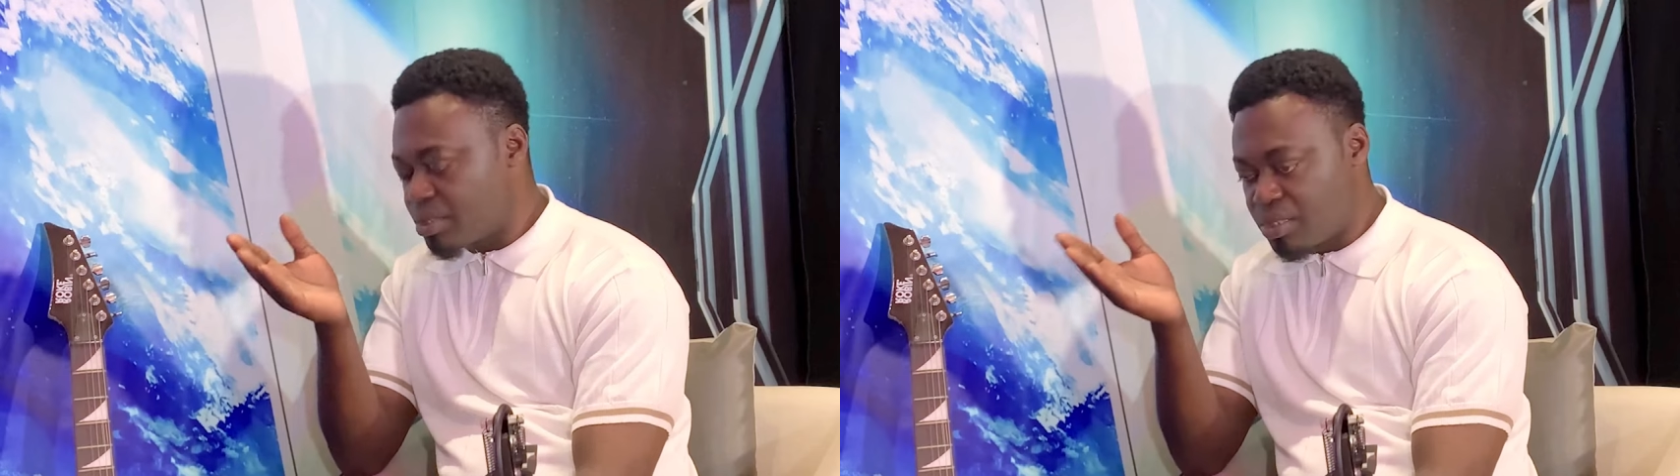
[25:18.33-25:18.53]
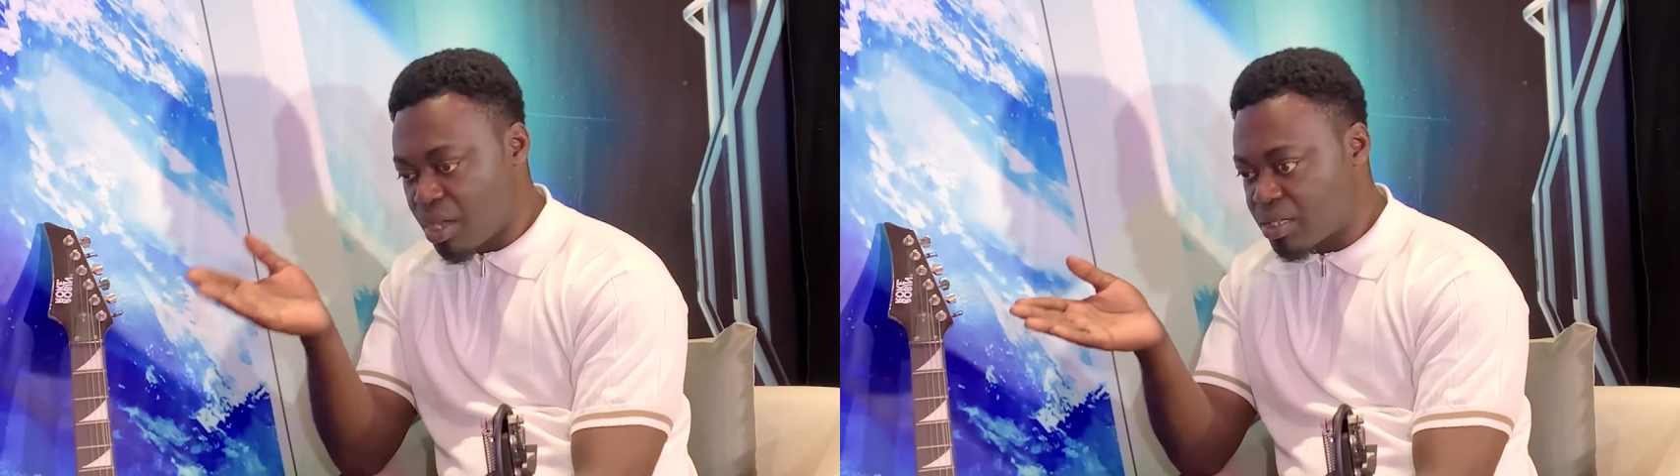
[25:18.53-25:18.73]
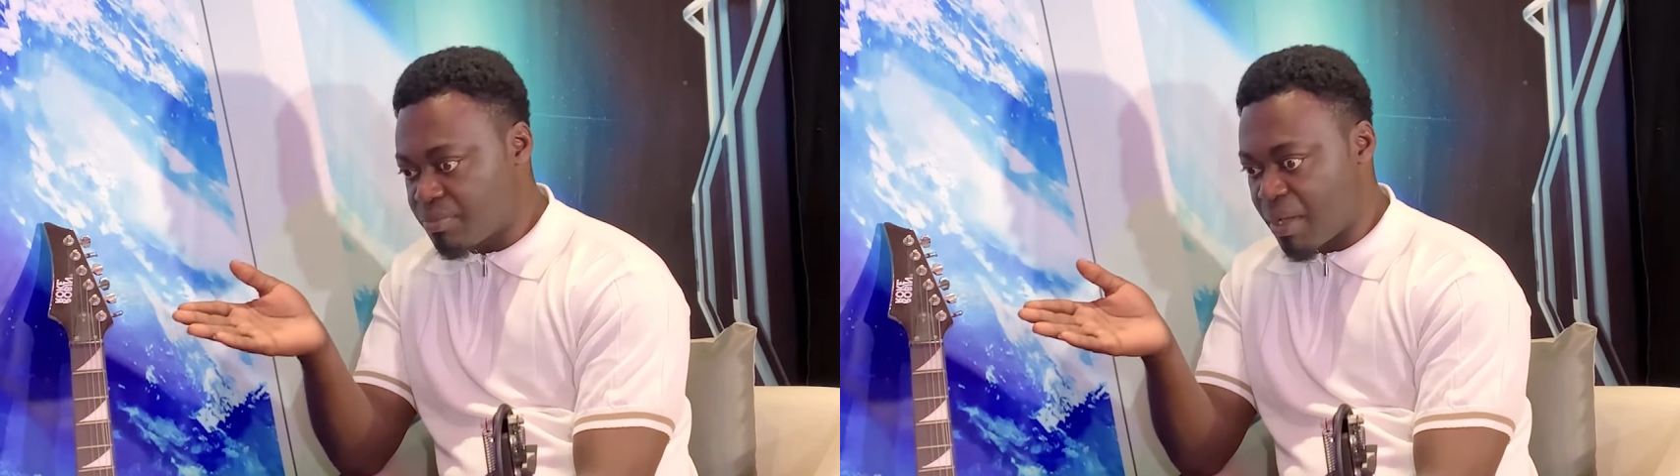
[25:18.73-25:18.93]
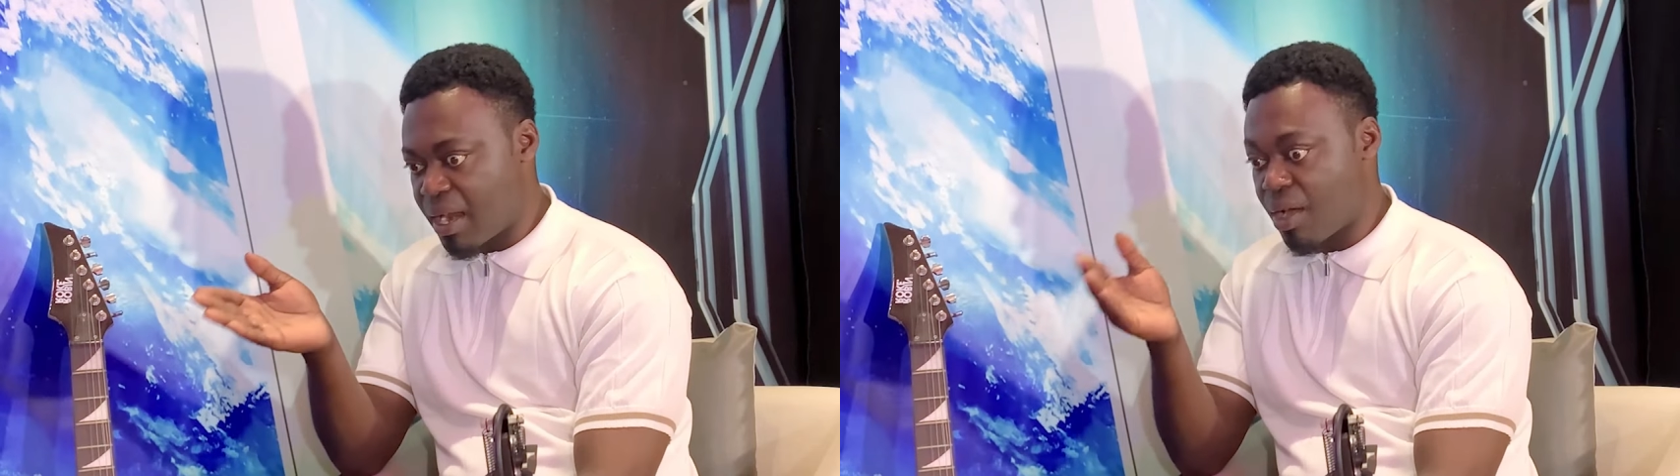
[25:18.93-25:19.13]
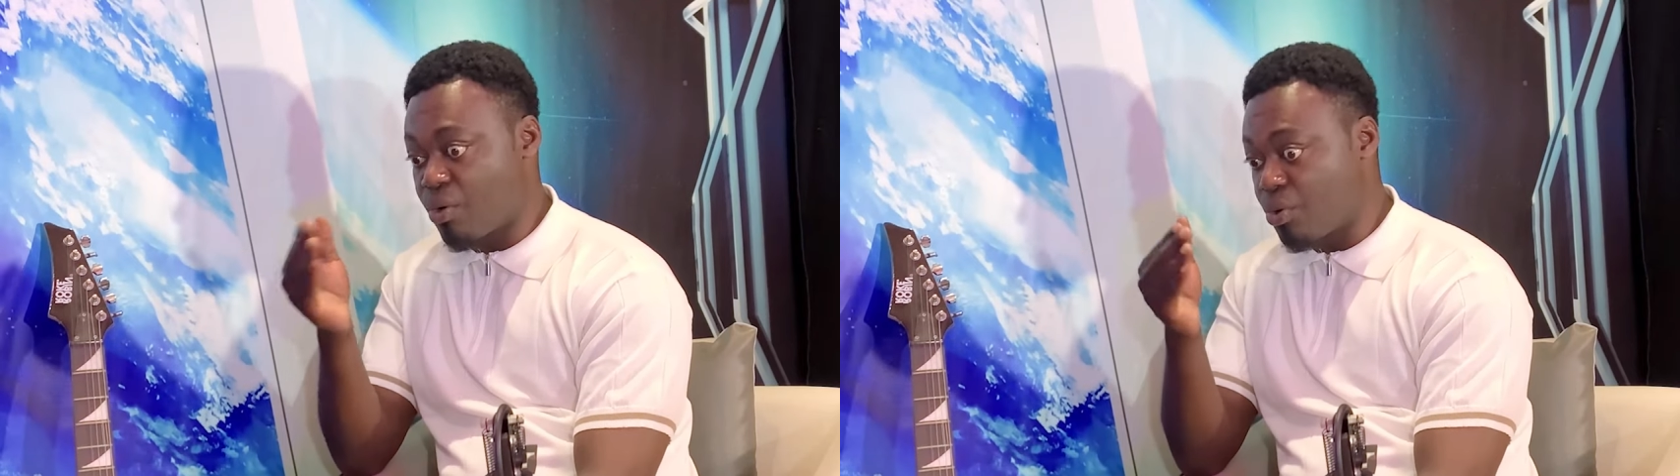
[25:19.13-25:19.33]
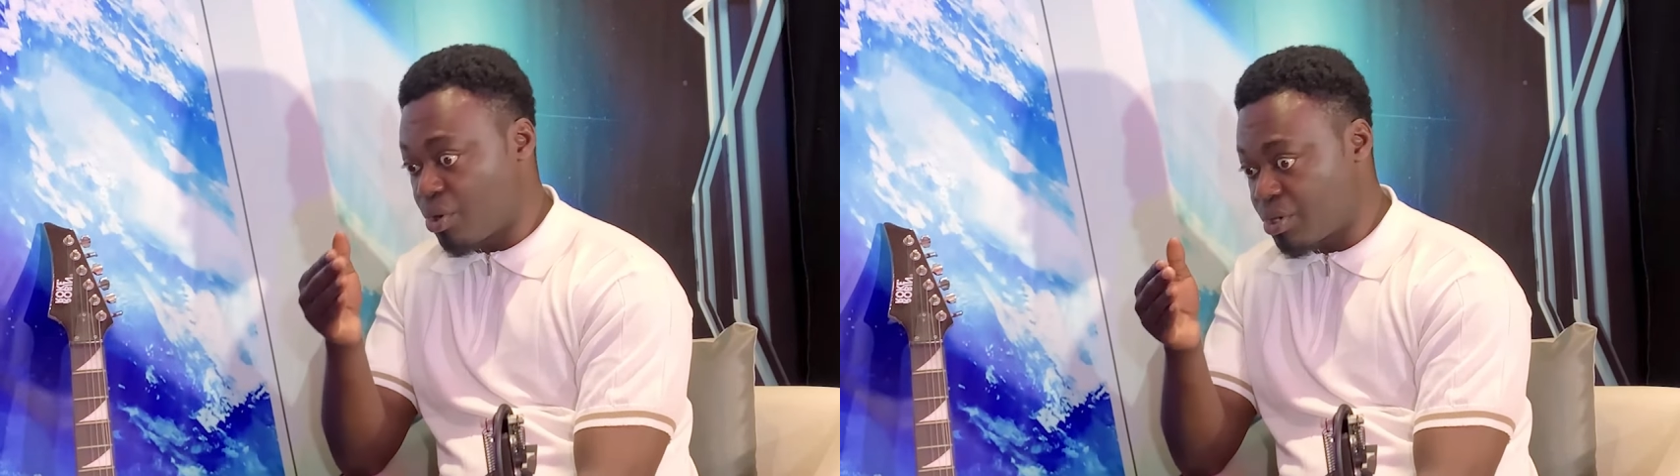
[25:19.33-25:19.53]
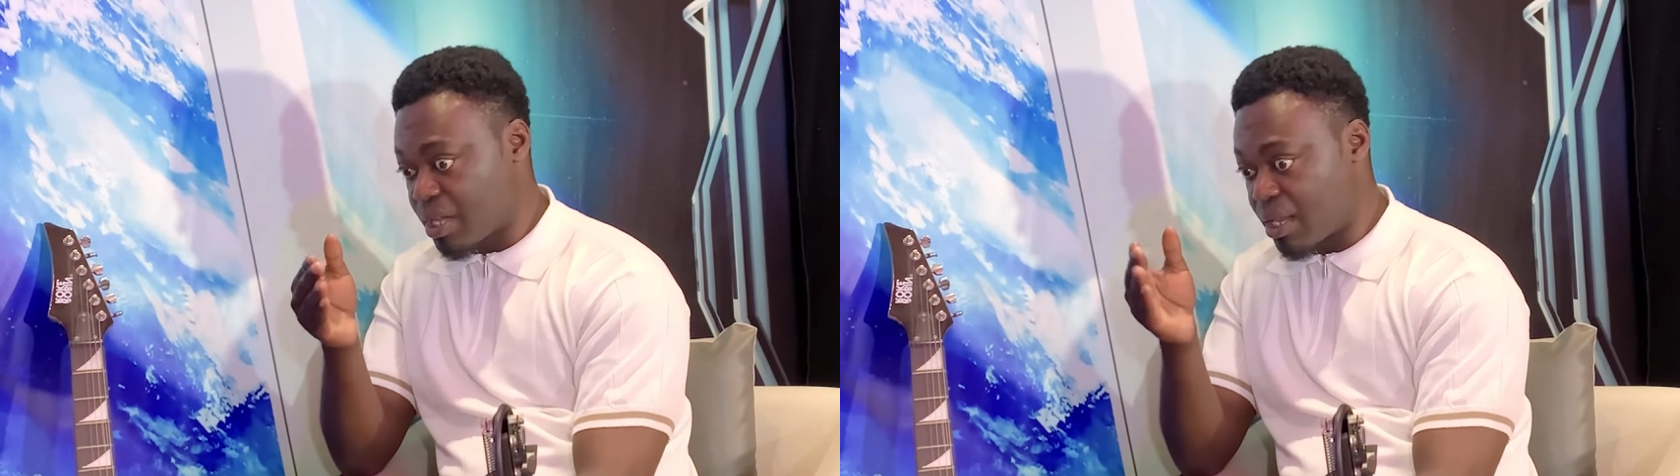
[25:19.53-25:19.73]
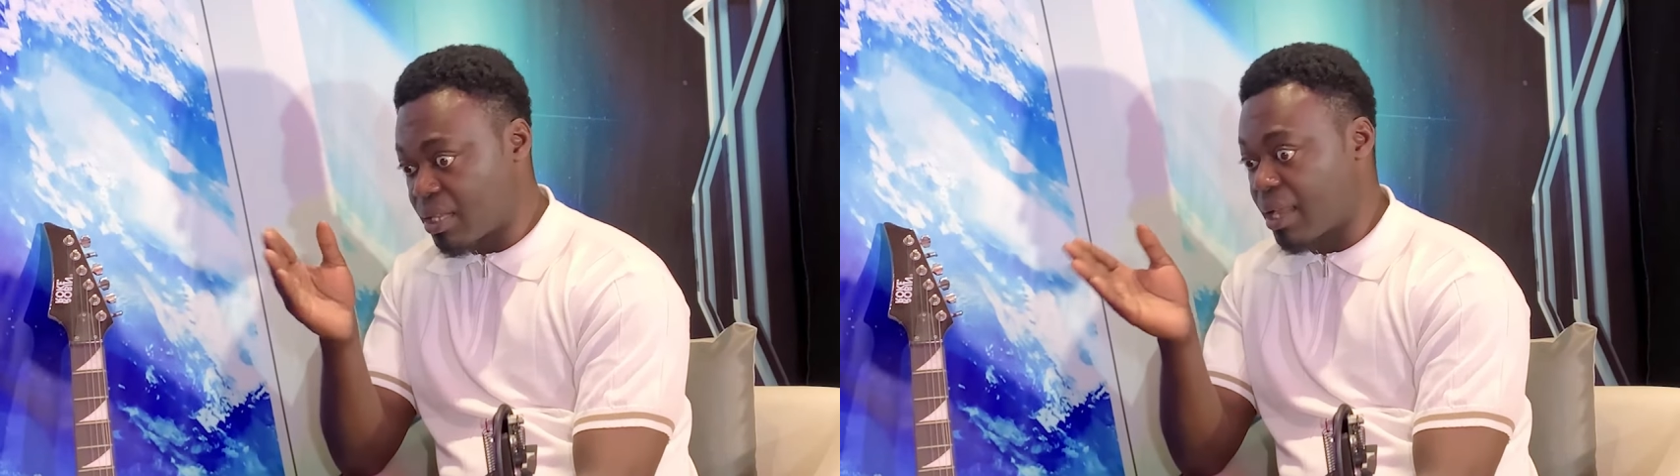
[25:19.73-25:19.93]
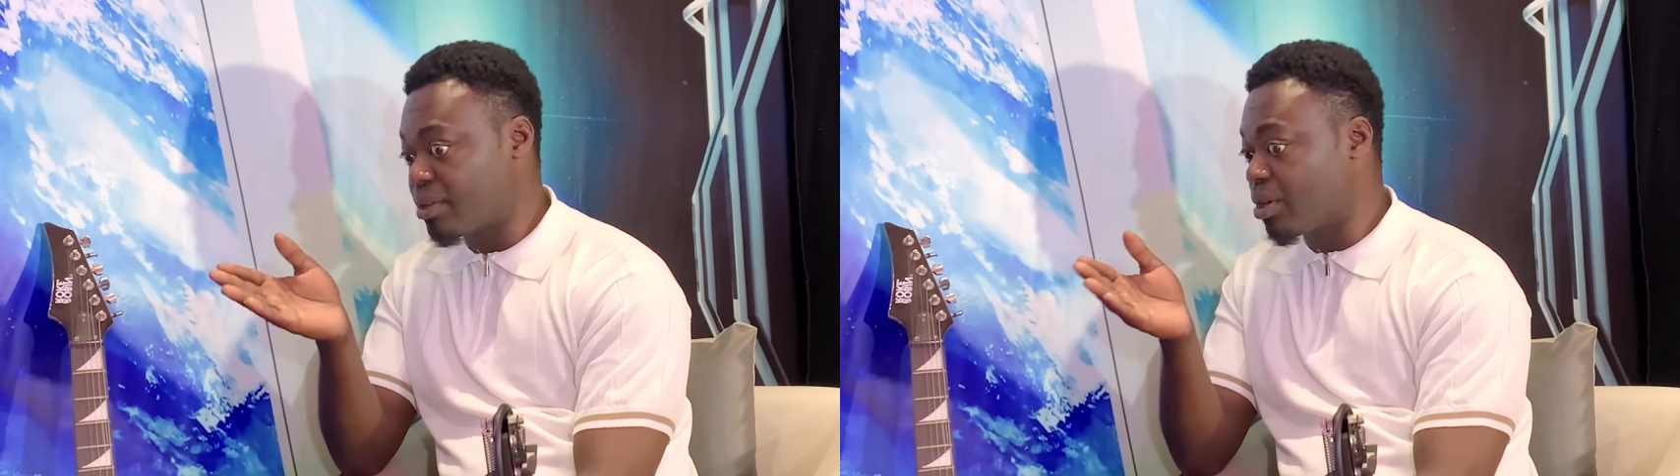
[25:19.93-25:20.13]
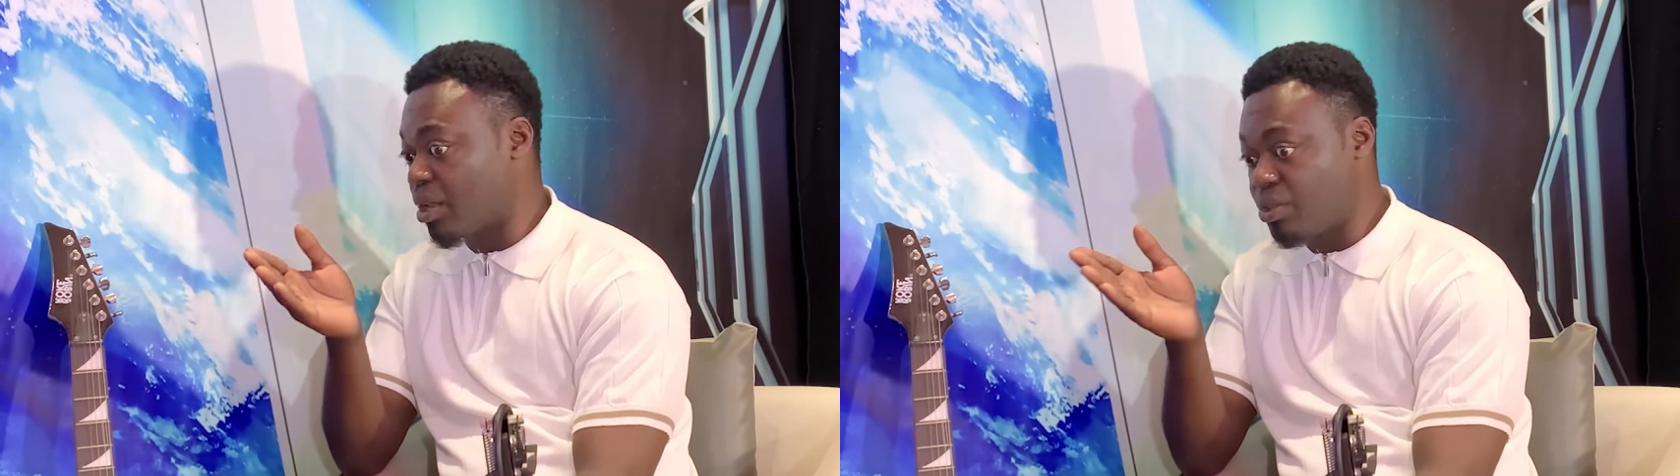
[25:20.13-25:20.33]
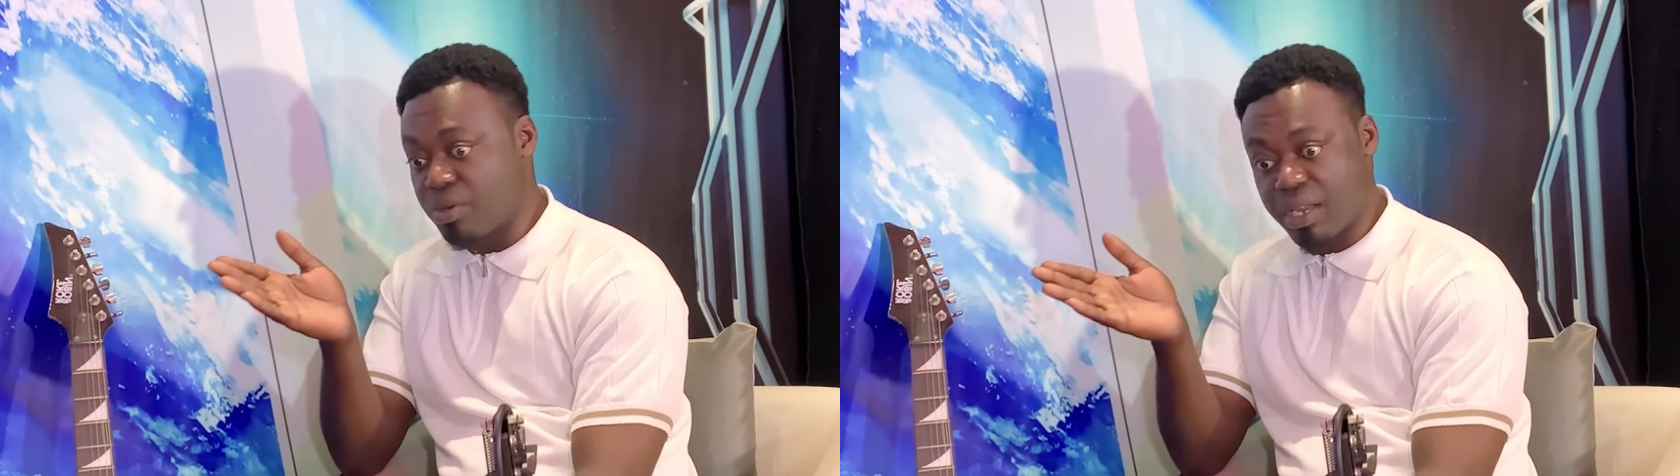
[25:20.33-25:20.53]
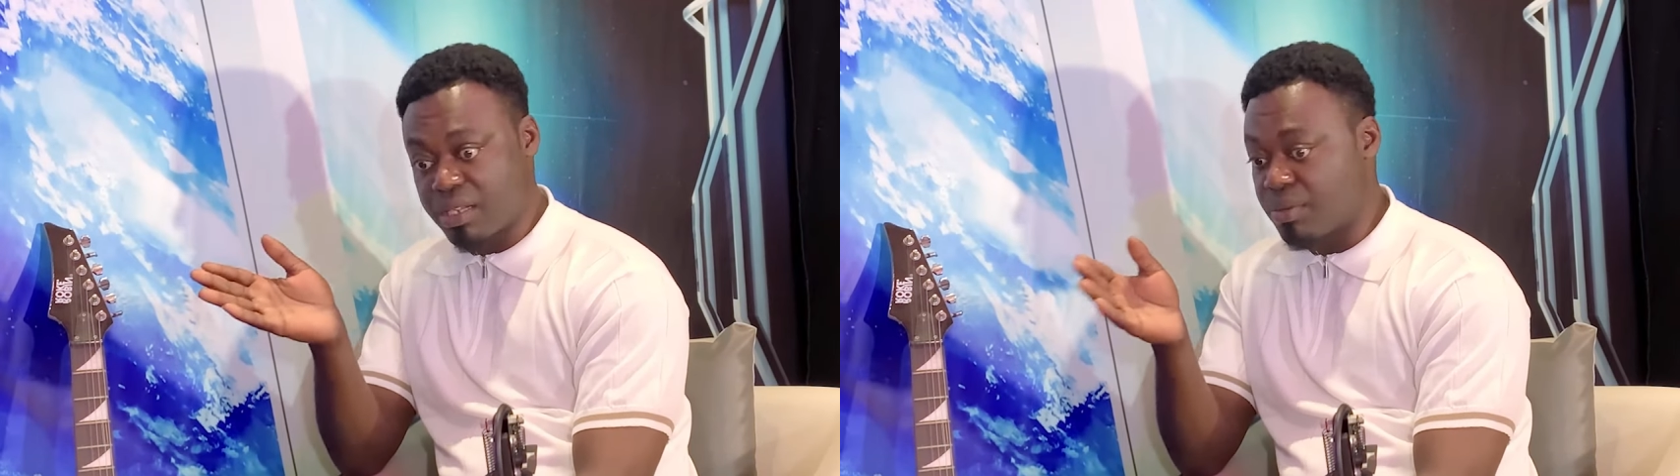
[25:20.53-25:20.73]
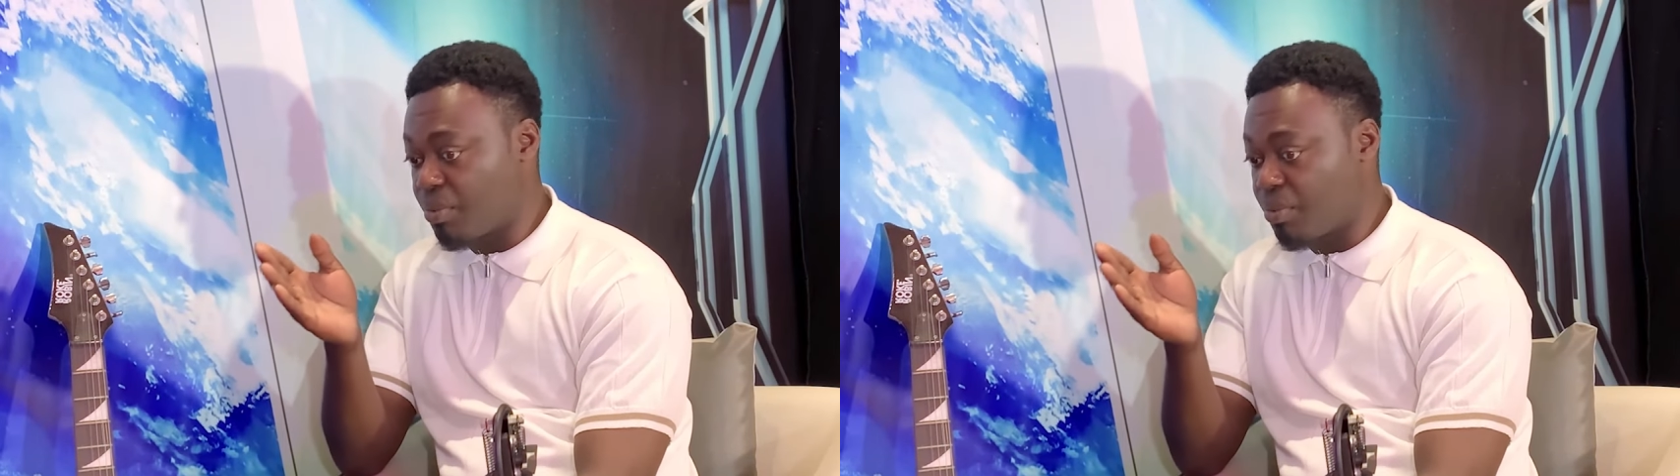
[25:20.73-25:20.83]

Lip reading: Doesn't matter who goes out and do anything,